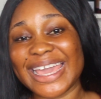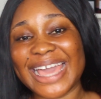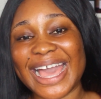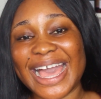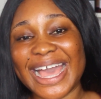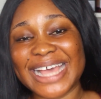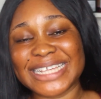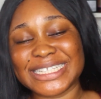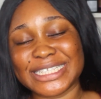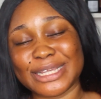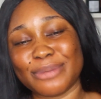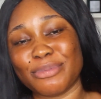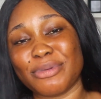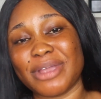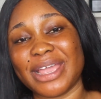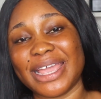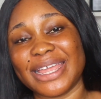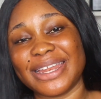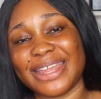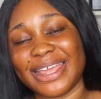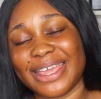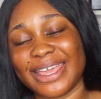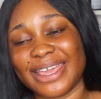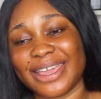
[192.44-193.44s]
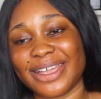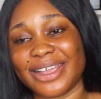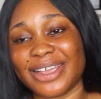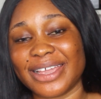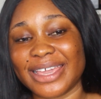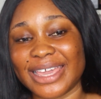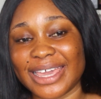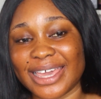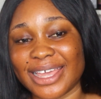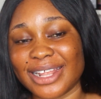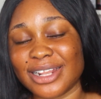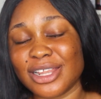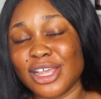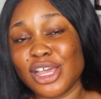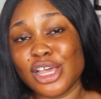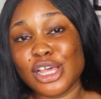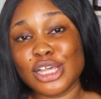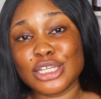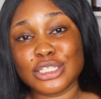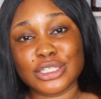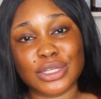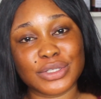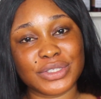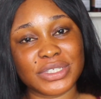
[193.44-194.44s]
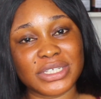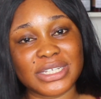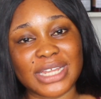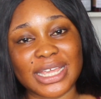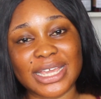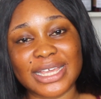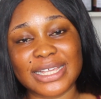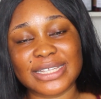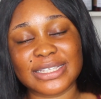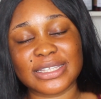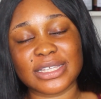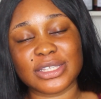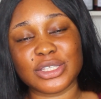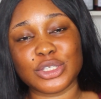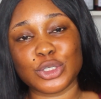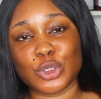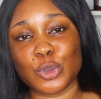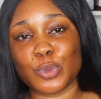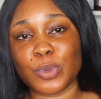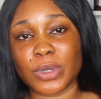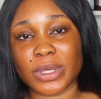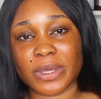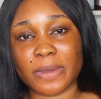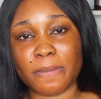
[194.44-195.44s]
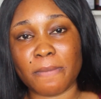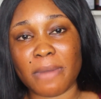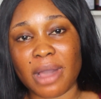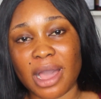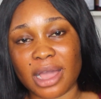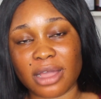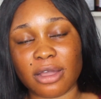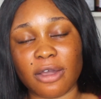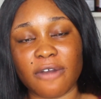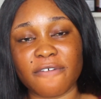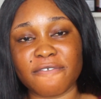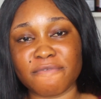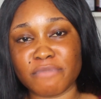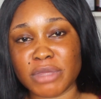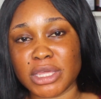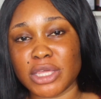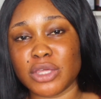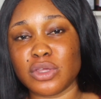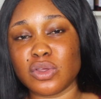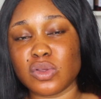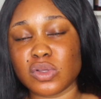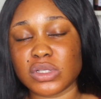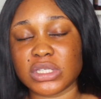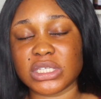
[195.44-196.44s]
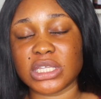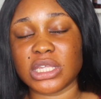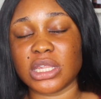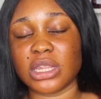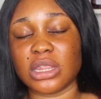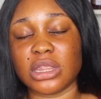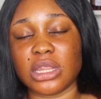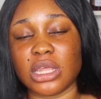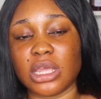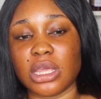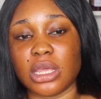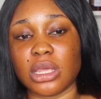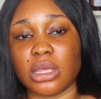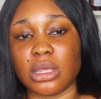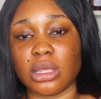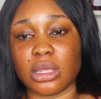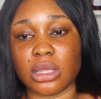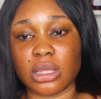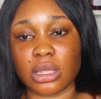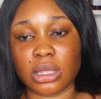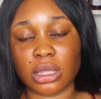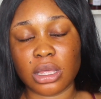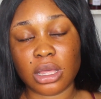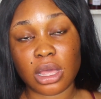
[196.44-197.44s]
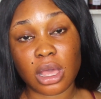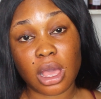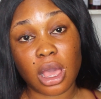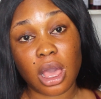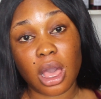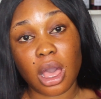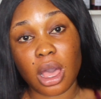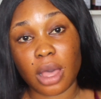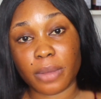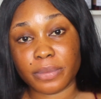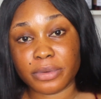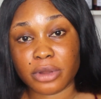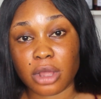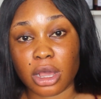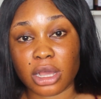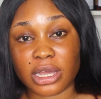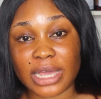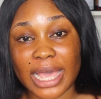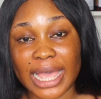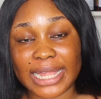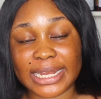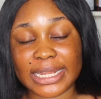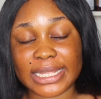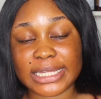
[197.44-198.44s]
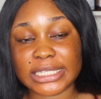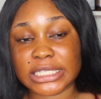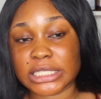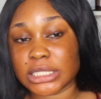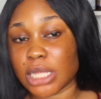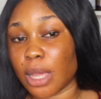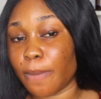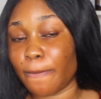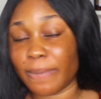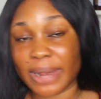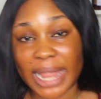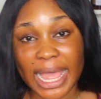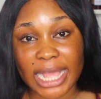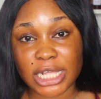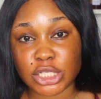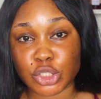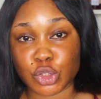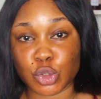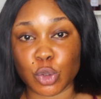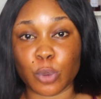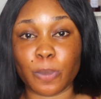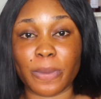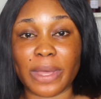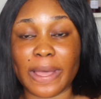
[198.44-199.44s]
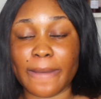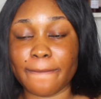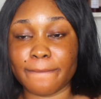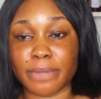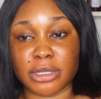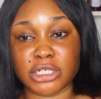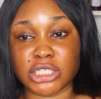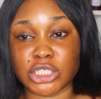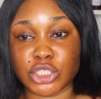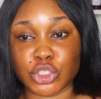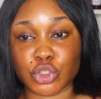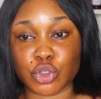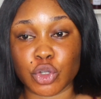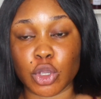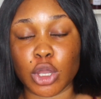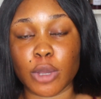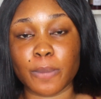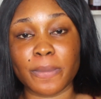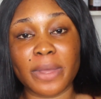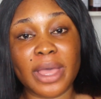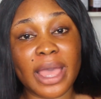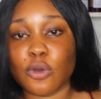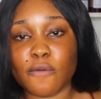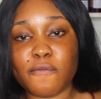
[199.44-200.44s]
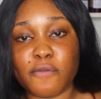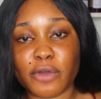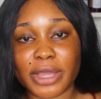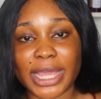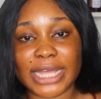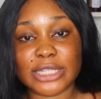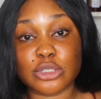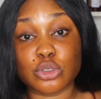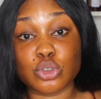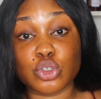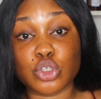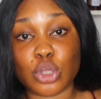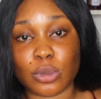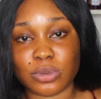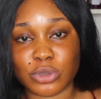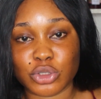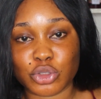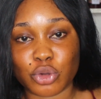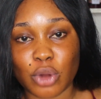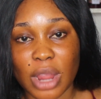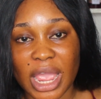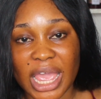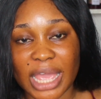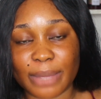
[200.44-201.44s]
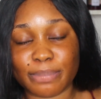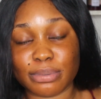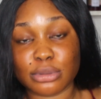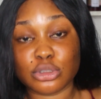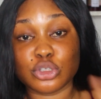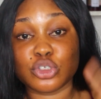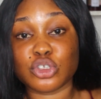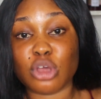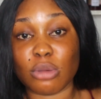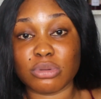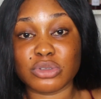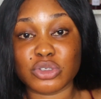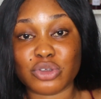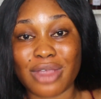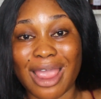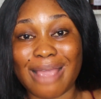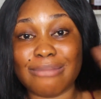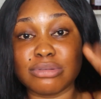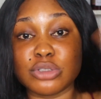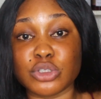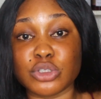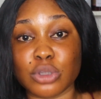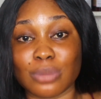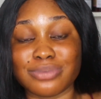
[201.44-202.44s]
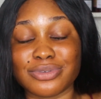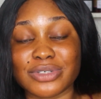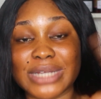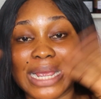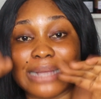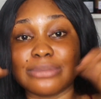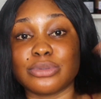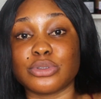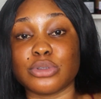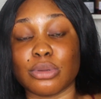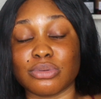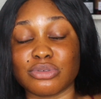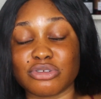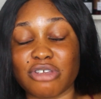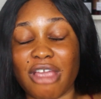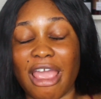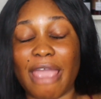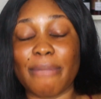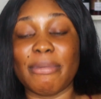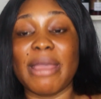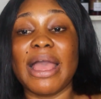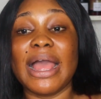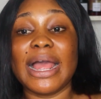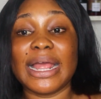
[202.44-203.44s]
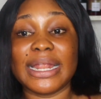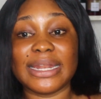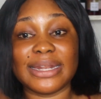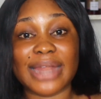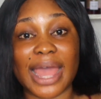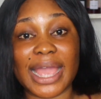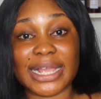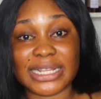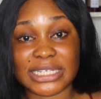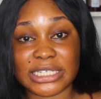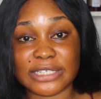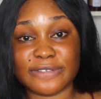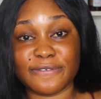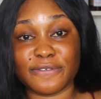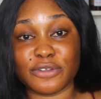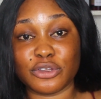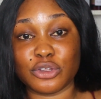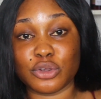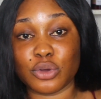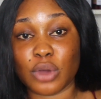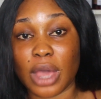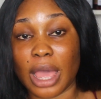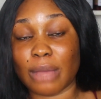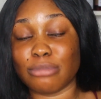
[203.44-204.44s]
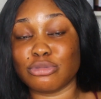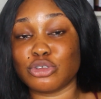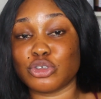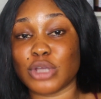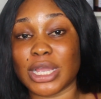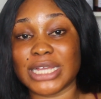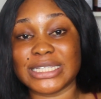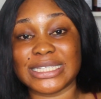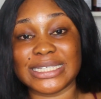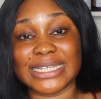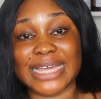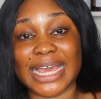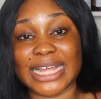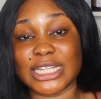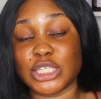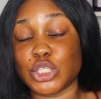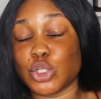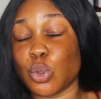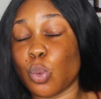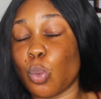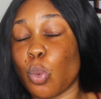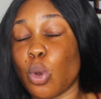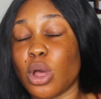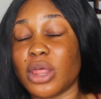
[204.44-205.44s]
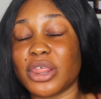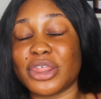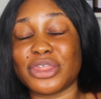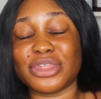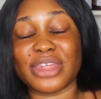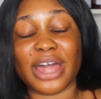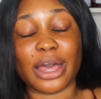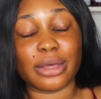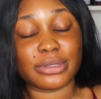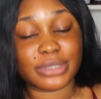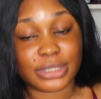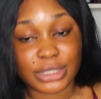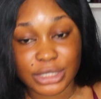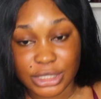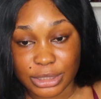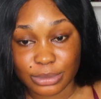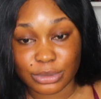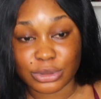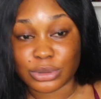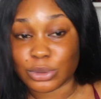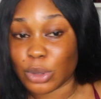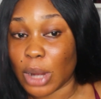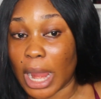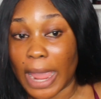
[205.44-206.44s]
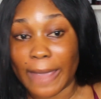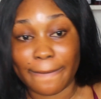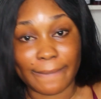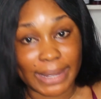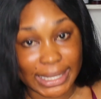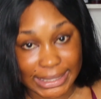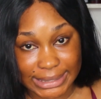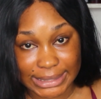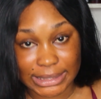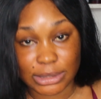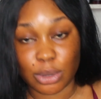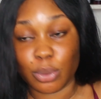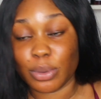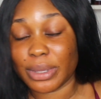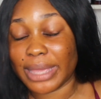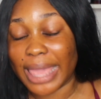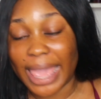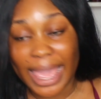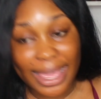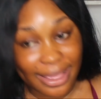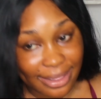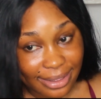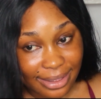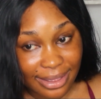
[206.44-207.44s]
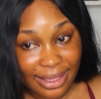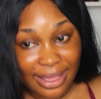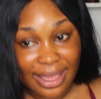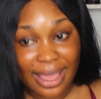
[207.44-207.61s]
Hey guys, Deborahene here again. So today is the 2-week mark of me using the Narganics black soap and body scrub. Don't forget to subscribe, like this video. I'm trying to get to 1,000 subscribers, okay?